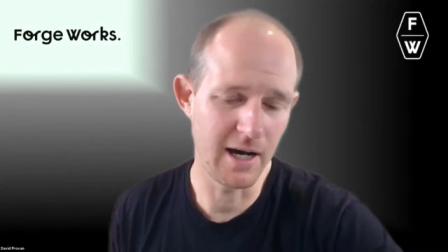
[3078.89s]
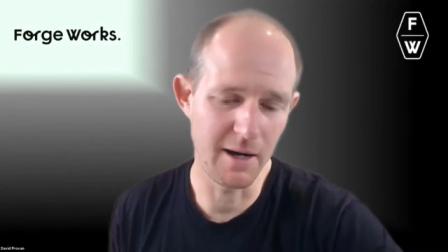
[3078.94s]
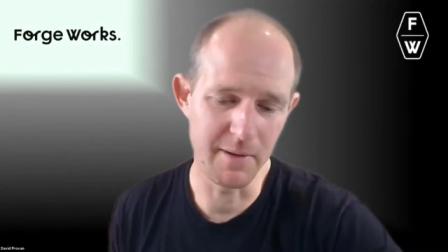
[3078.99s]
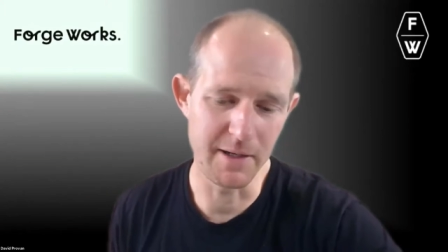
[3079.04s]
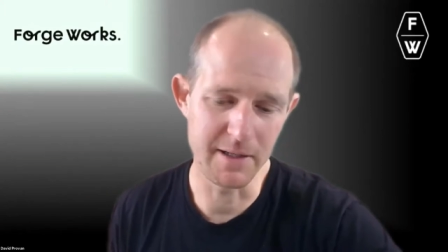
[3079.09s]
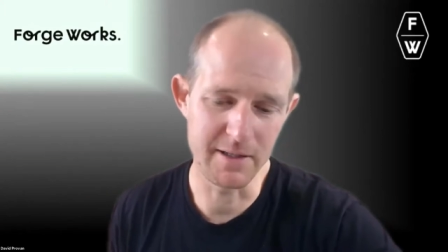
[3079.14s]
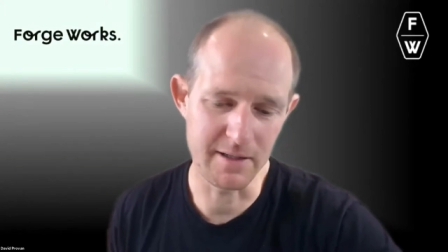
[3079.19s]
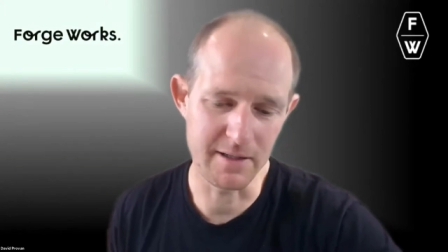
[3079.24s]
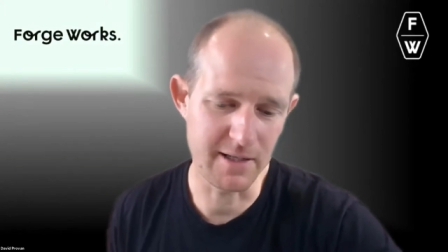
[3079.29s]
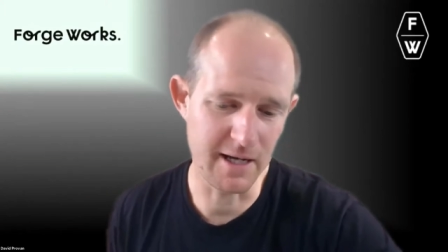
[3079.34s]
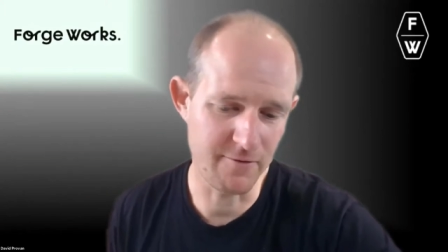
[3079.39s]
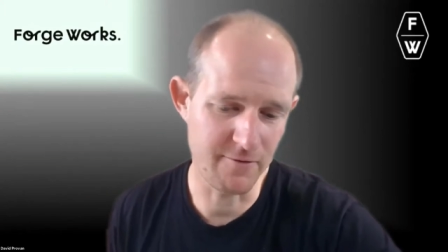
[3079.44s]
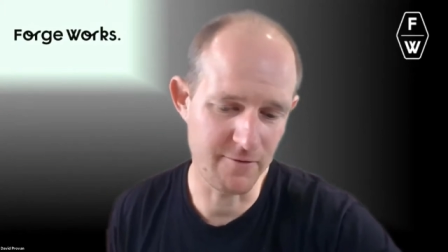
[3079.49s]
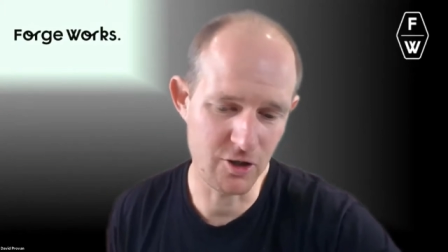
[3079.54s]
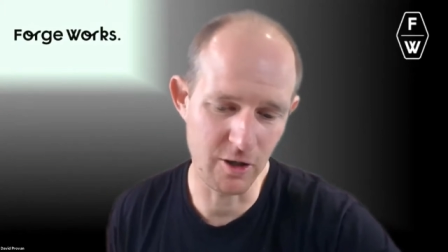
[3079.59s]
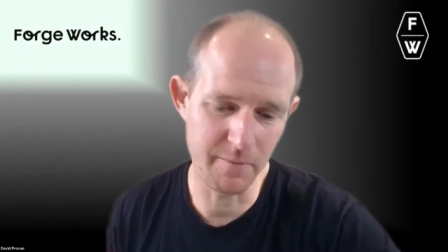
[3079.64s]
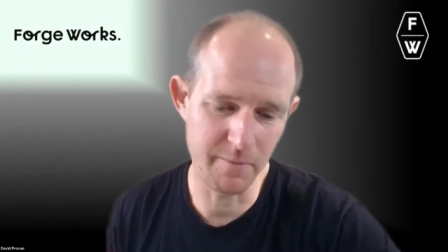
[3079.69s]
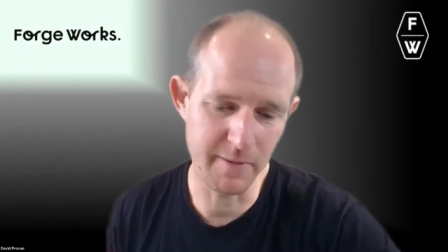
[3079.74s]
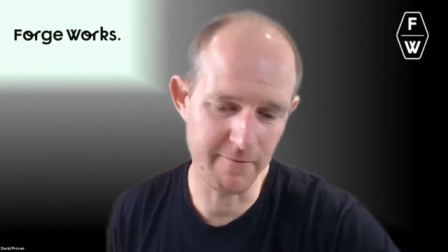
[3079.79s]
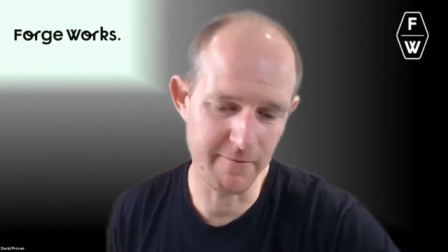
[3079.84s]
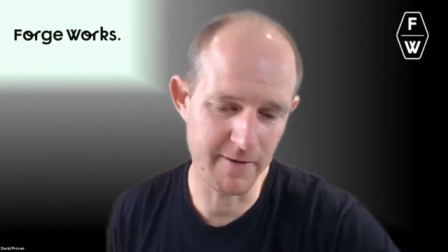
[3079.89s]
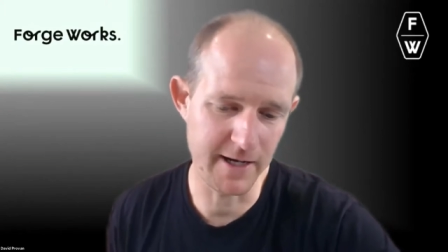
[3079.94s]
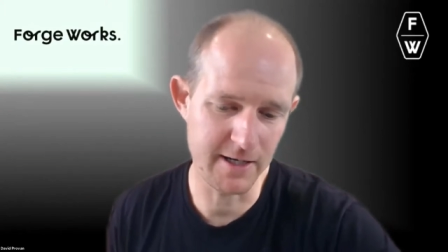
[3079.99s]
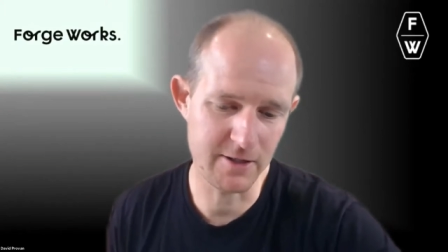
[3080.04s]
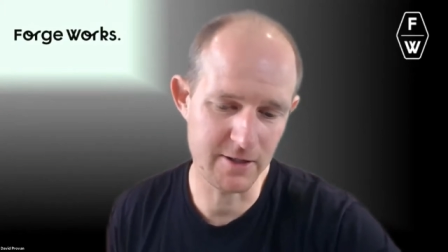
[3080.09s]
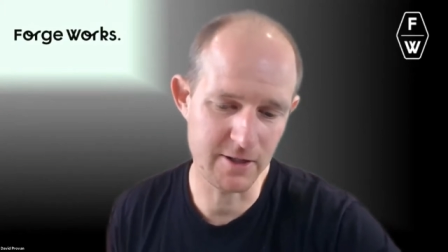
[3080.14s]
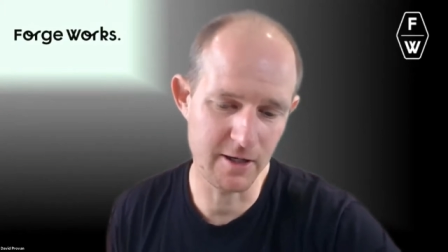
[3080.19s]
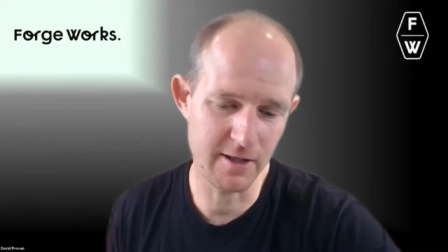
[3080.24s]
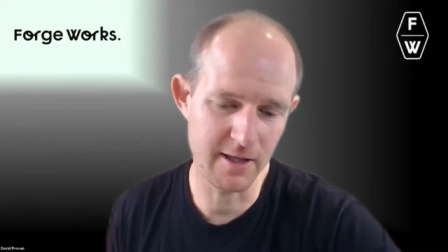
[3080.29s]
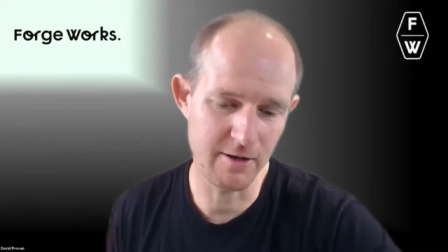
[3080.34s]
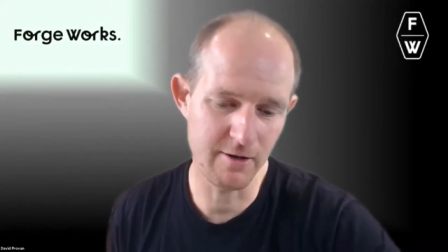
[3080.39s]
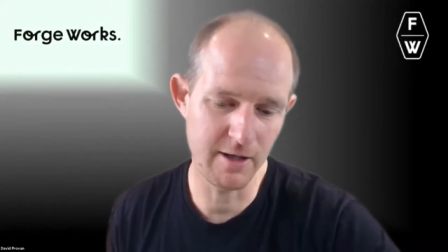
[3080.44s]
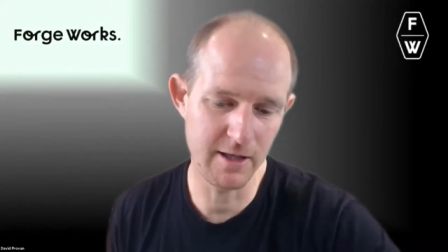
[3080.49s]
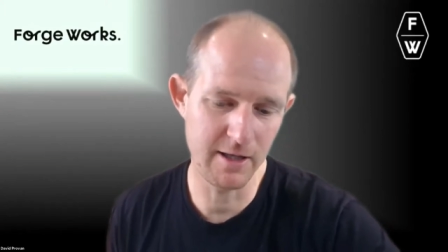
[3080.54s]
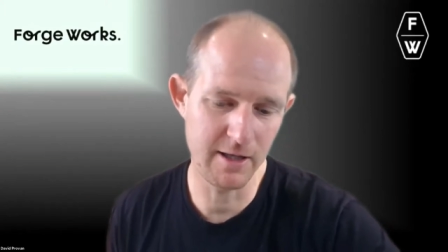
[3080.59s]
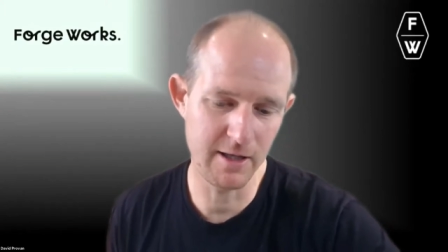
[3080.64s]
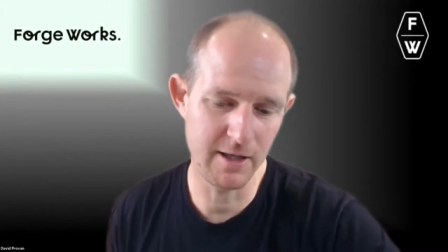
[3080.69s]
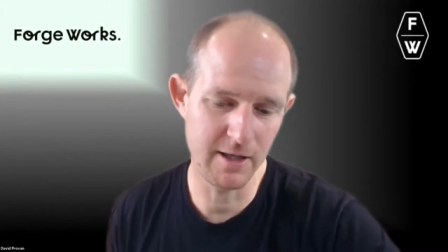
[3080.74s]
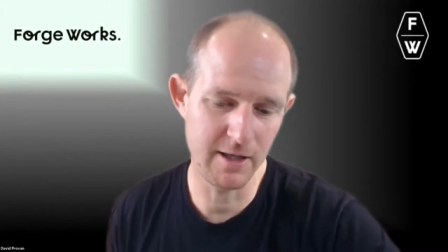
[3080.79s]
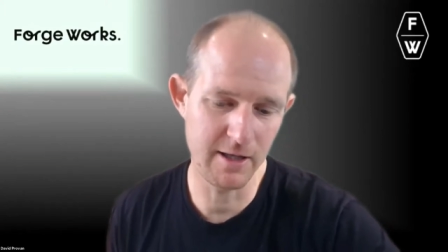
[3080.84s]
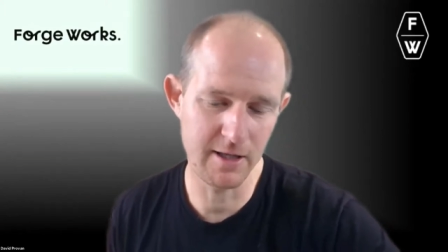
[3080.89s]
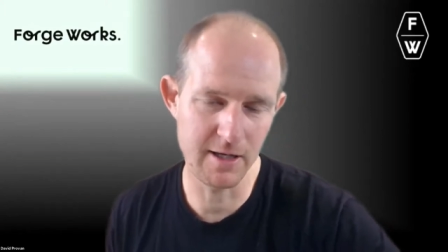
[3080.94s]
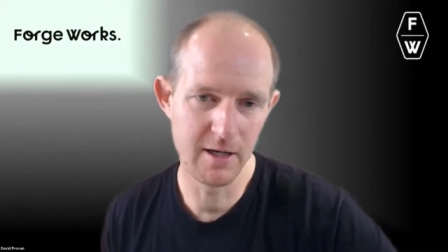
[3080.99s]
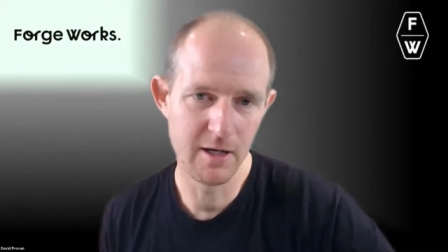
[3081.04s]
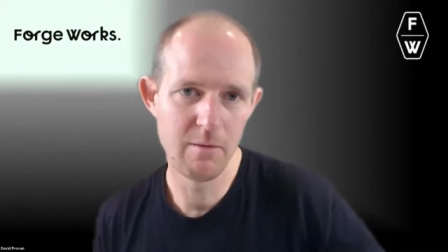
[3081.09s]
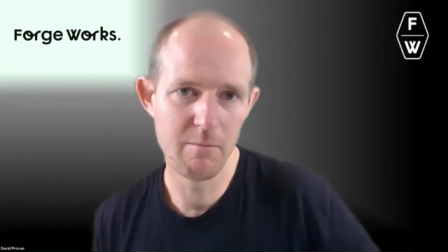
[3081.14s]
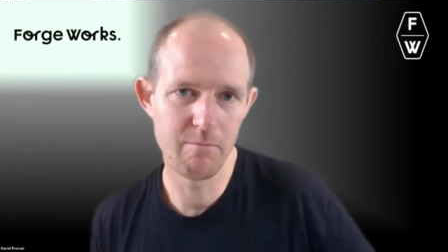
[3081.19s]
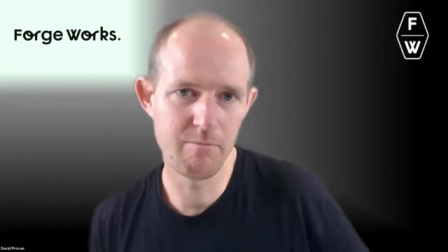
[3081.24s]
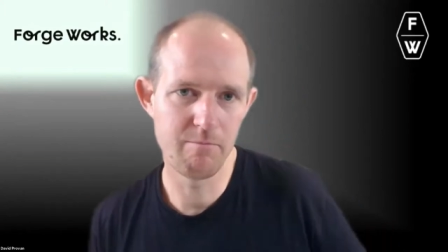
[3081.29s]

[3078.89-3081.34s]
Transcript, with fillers: Um, it's a tough job they face, though. They're in the,